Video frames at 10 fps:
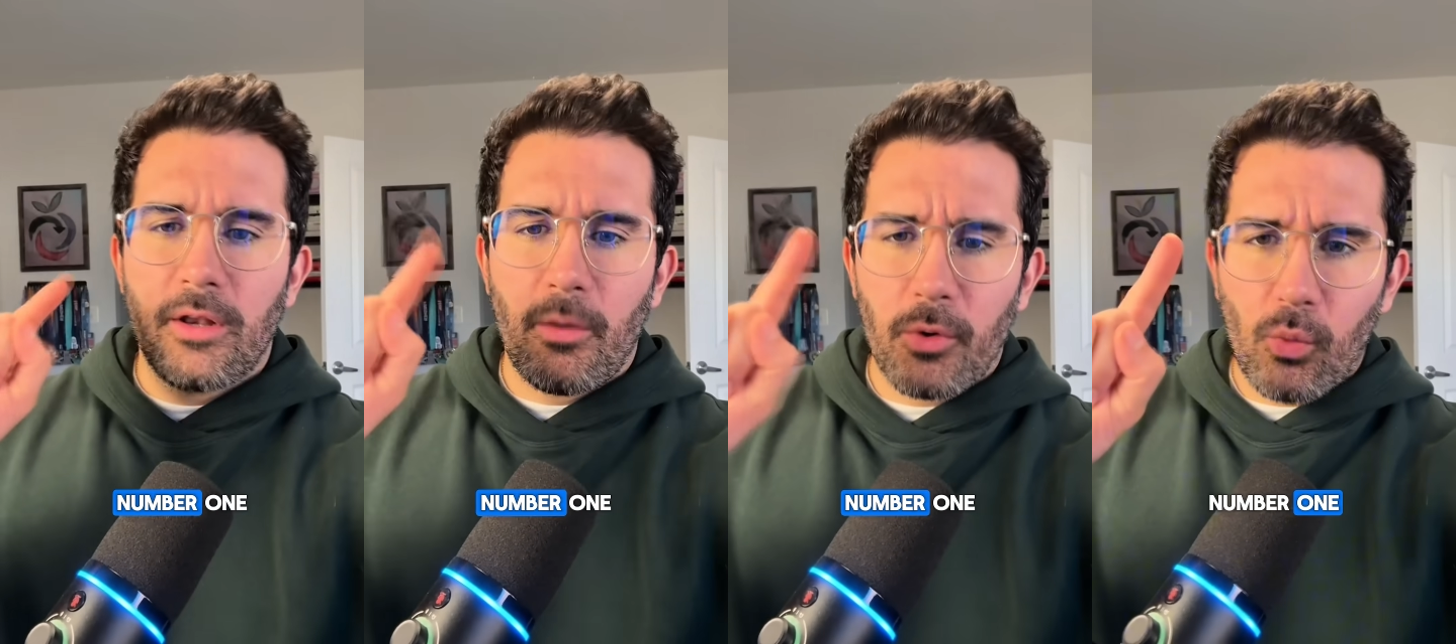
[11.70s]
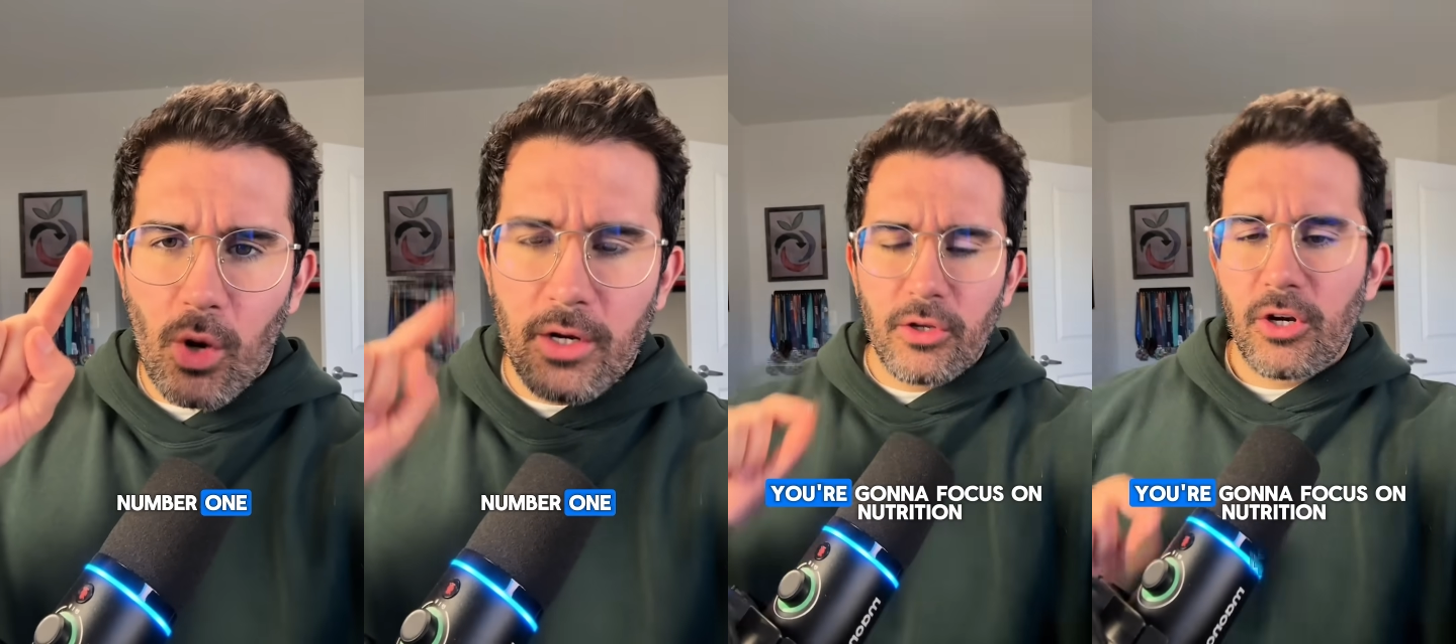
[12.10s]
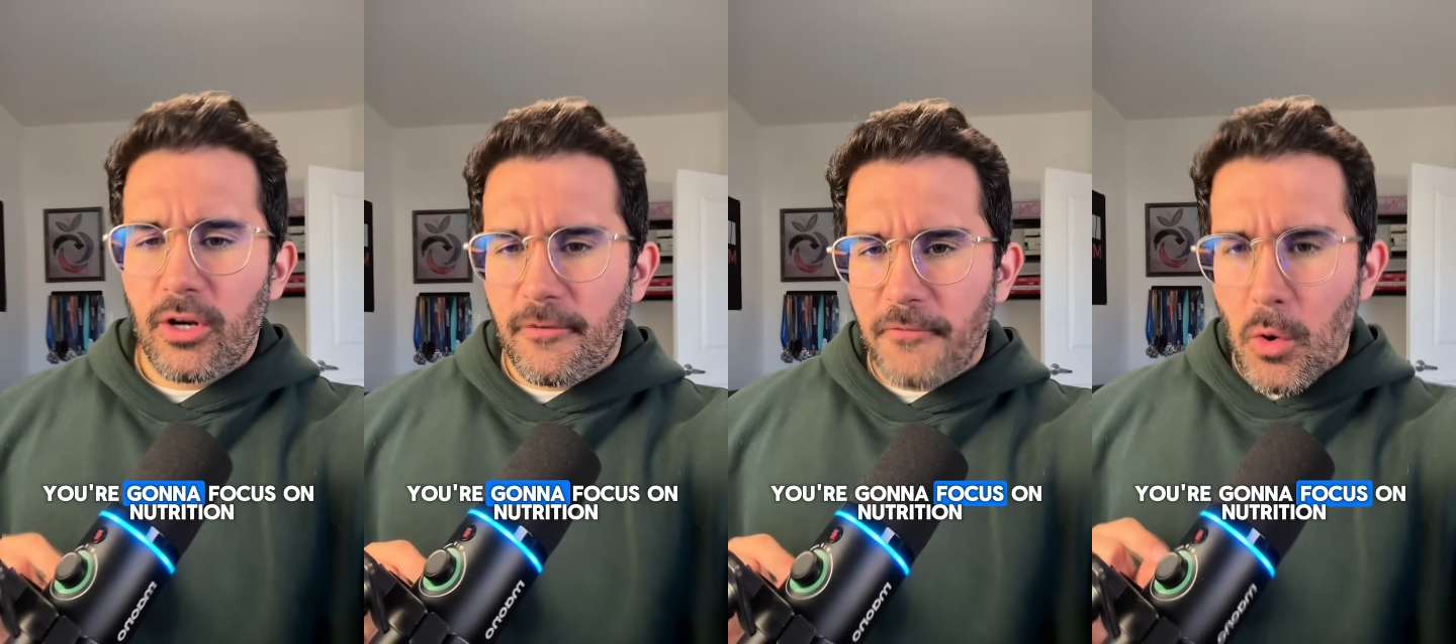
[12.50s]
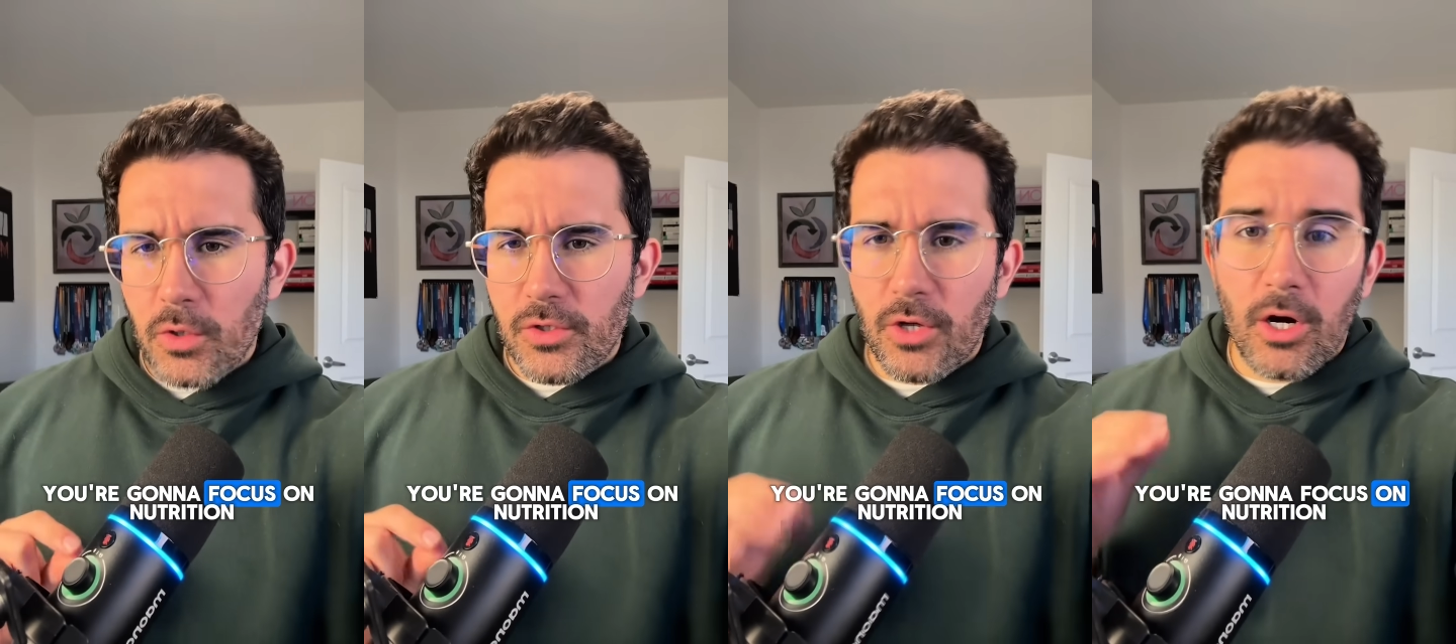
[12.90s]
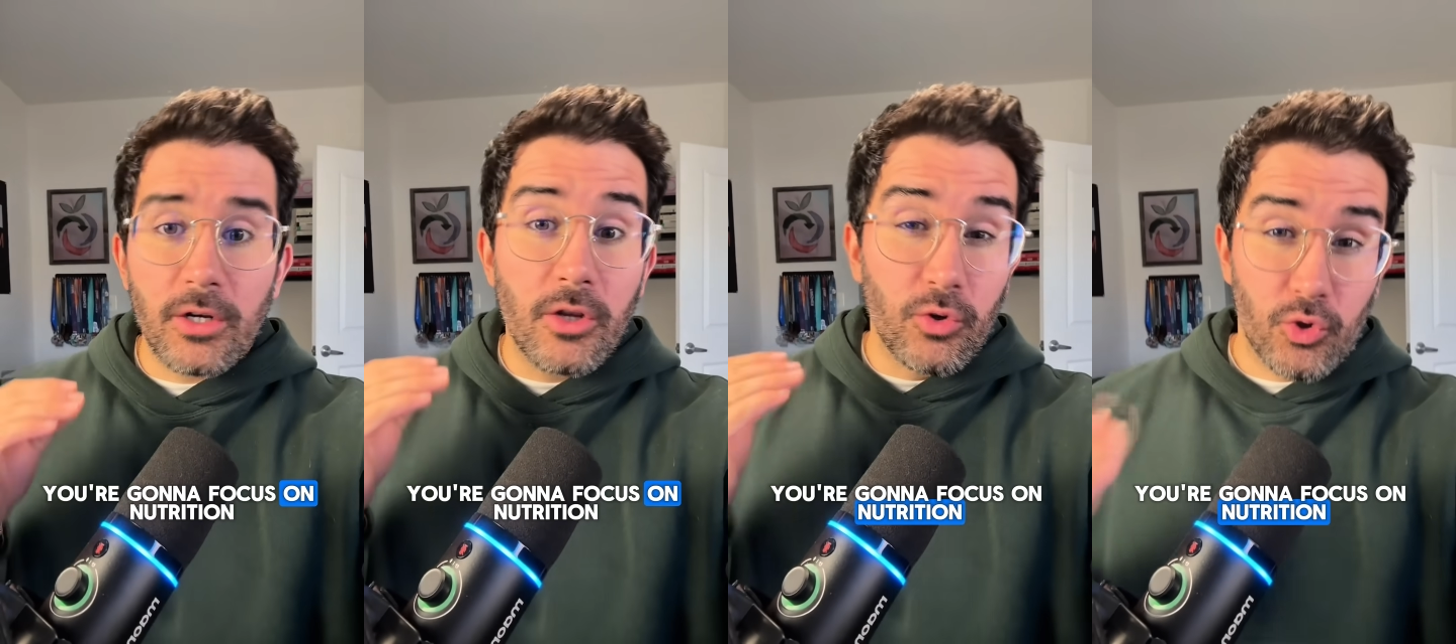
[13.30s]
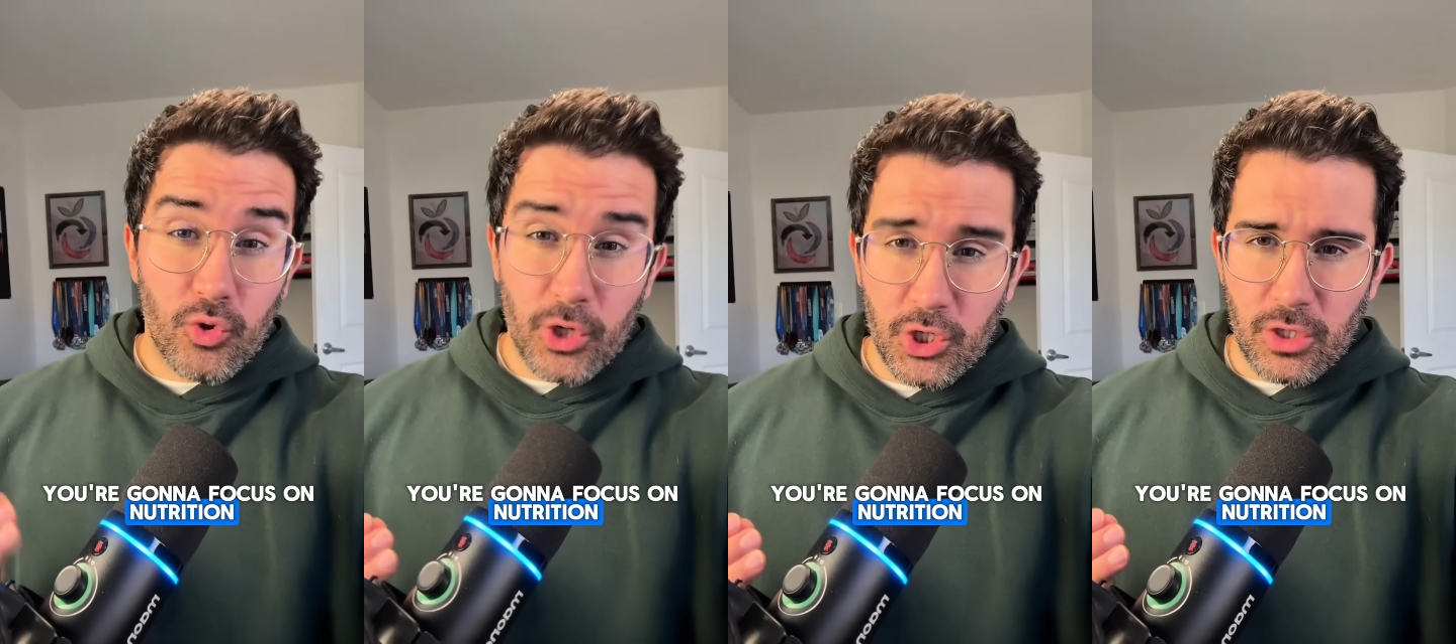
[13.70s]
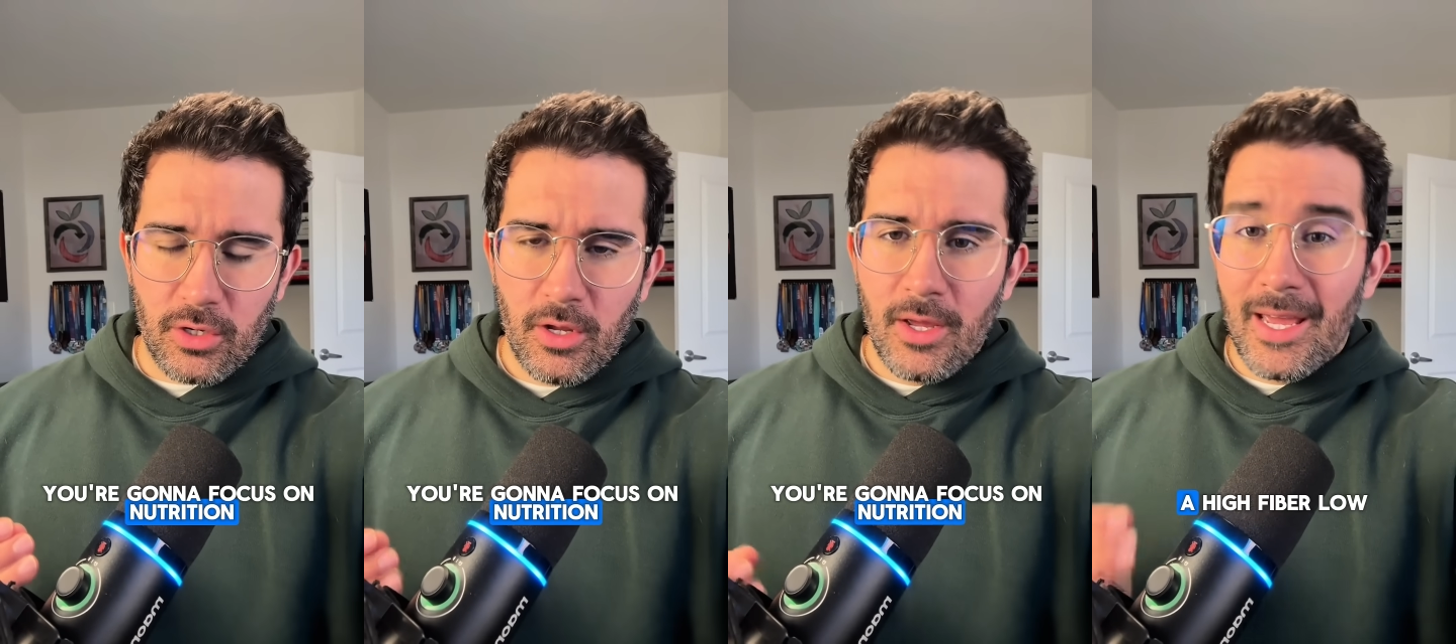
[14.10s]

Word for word: Number one, you're going to focus on nutrition,